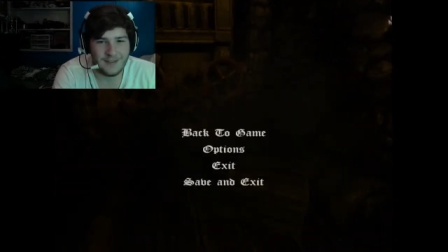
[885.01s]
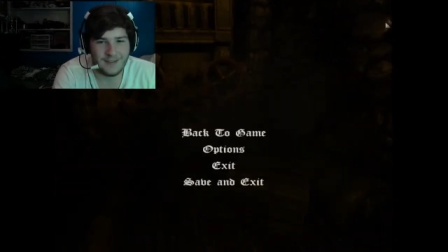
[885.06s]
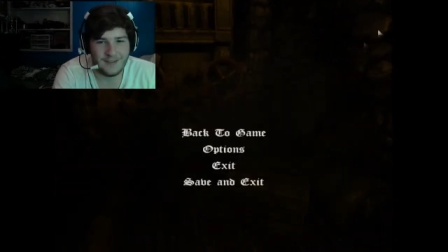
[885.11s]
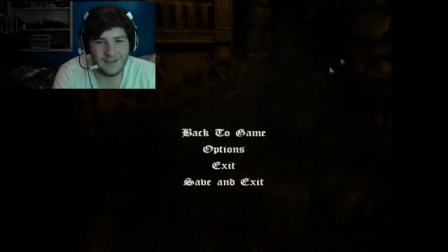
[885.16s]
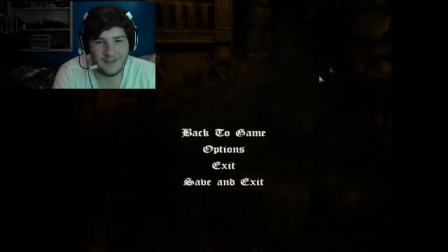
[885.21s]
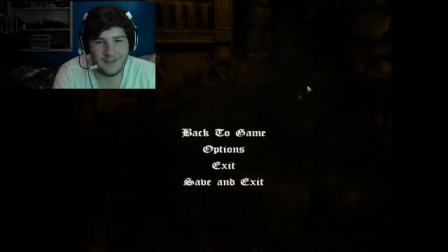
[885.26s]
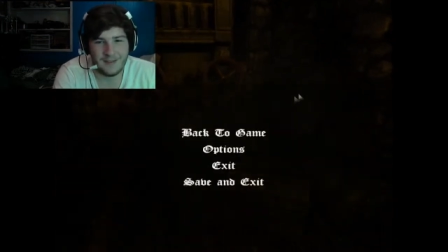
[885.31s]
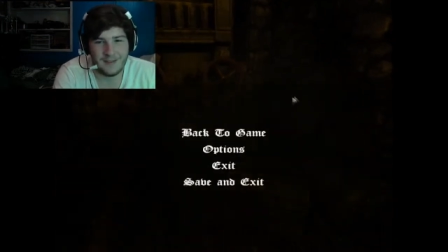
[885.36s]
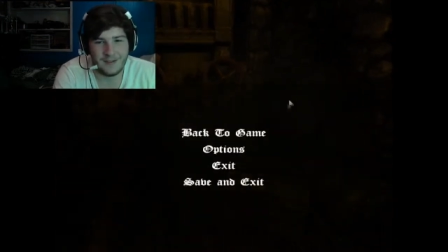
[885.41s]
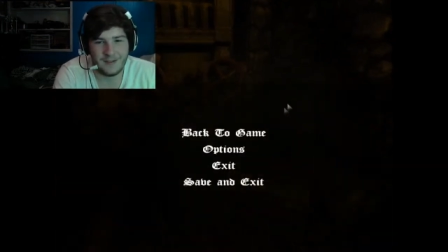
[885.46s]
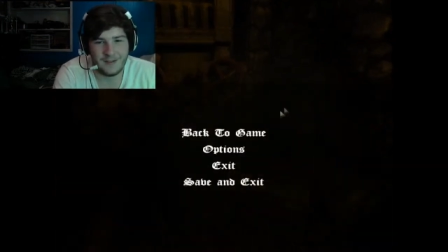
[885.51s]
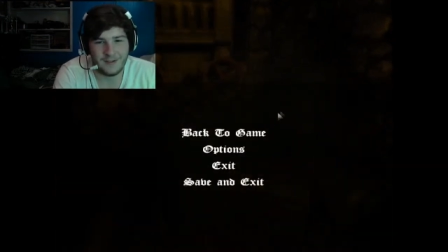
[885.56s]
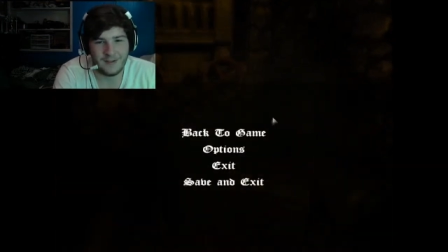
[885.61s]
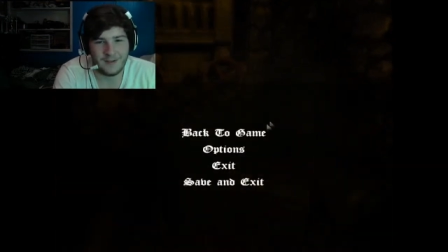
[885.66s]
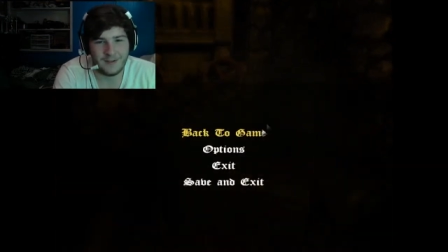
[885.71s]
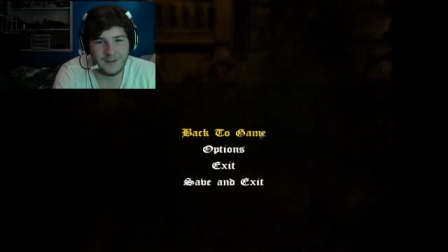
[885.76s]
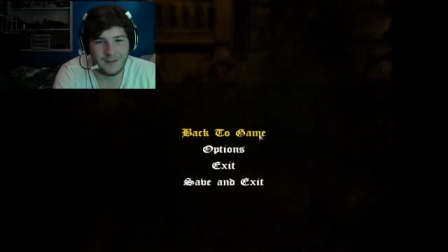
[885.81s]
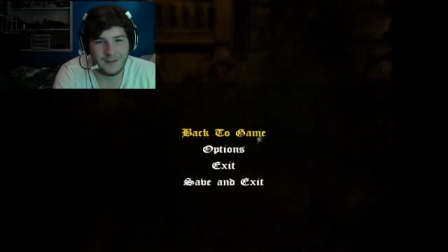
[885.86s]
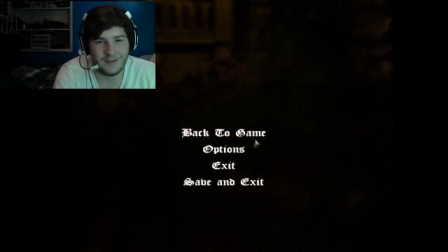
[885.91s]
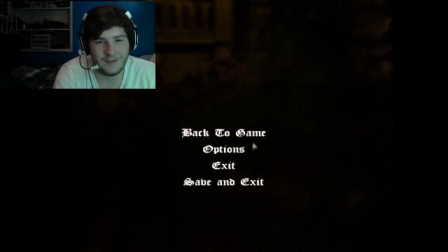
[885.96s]
Here, here,
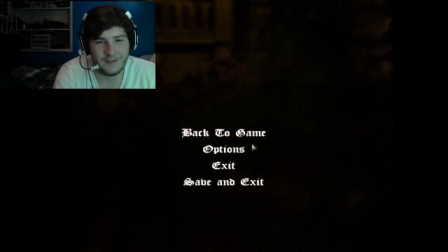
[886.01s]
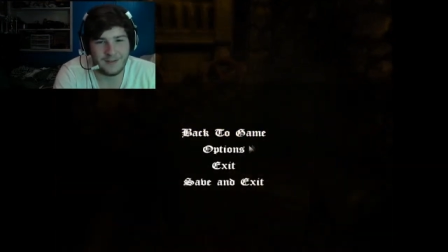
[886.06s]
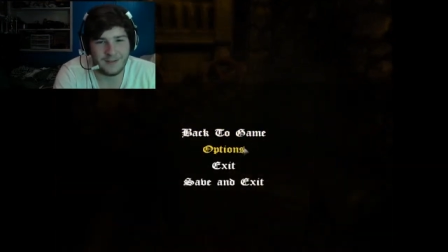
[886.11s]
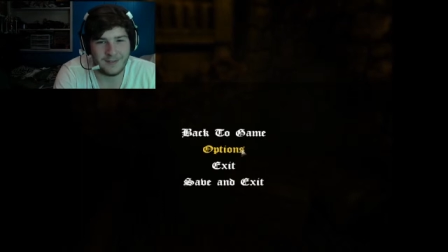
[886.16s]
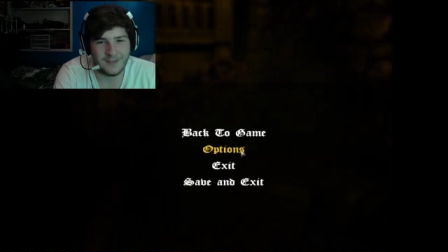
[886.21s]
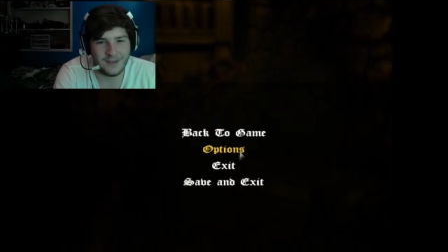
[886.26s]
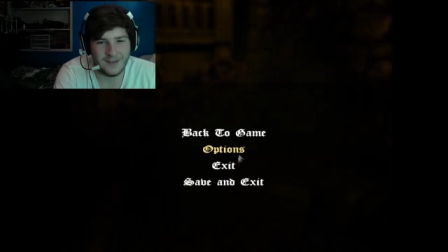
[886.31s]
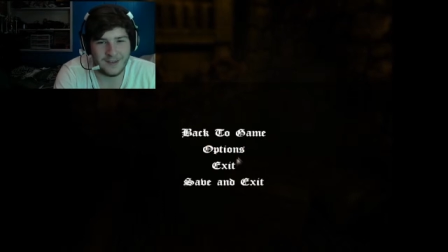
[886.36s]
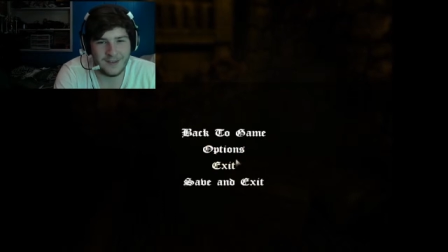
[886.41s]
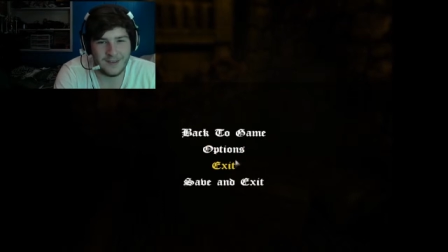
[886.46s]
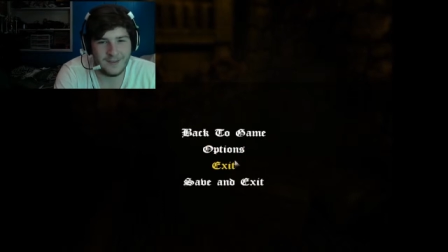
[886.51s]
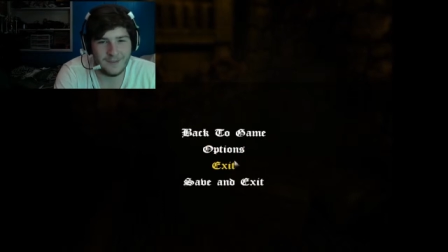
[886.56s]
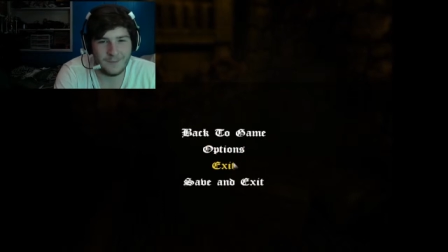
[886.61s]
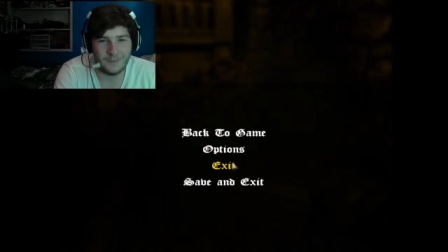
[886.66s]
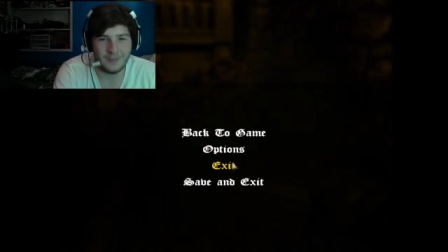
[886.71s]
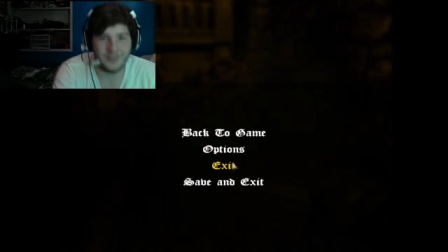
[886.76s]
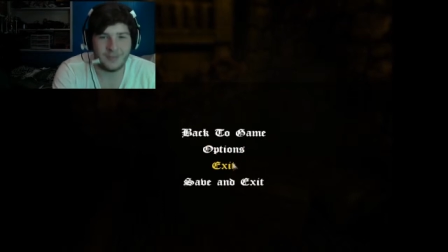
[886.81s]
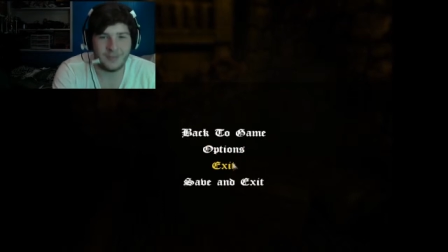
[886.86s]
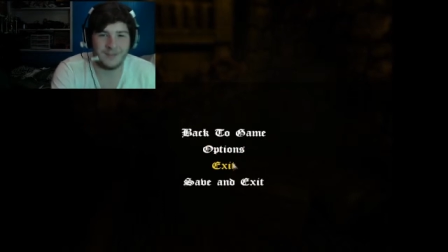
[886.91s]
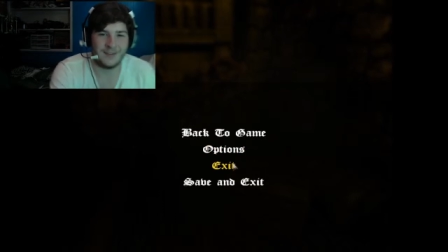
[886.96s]
let's just... We'll
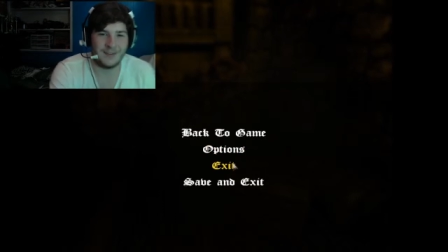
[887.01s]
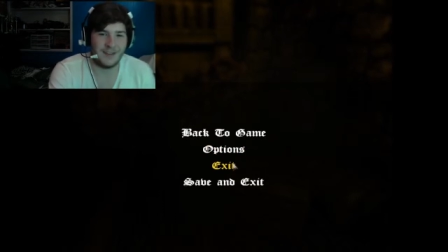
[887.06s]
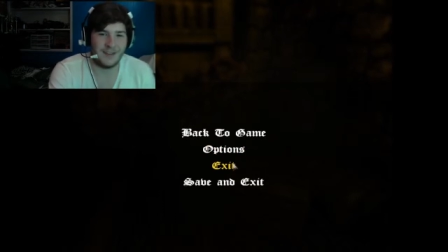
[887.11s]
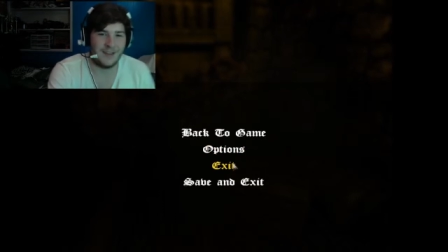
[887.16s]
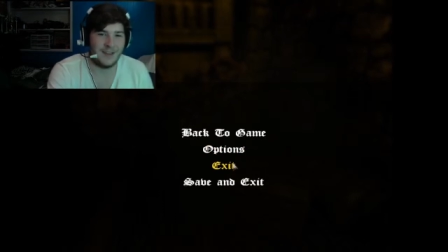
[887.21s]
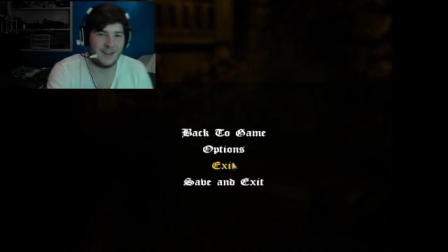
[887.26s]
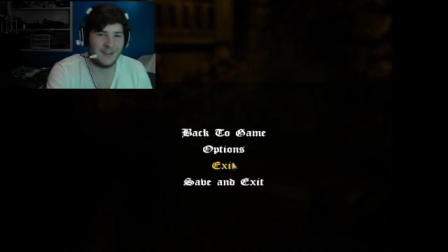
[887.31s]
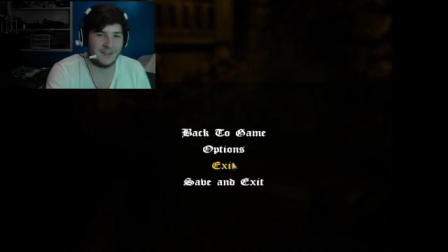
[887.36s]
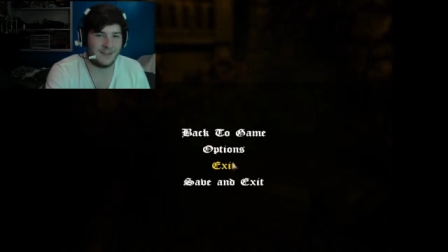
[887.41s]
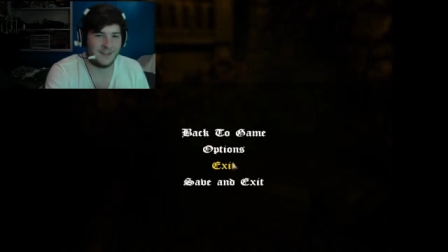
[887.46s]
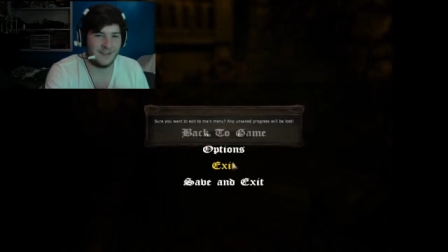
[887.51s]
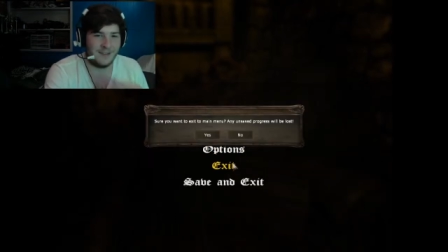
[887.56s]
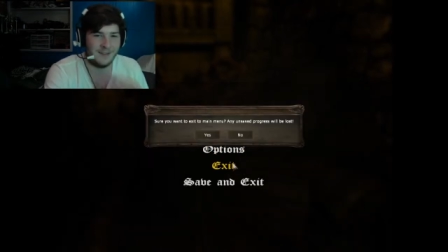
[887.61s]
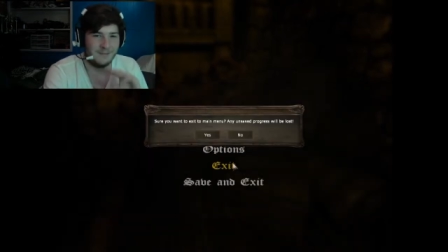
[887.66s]
just exit.